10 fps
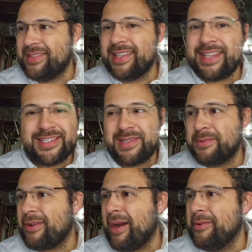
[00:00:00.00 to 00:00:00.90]
10,000
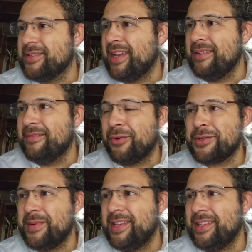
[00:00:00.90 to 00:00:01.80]
subscribers and
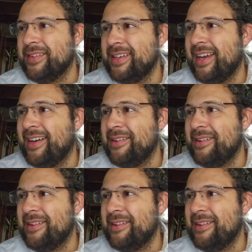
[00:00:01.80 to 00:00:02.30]
force me to do it.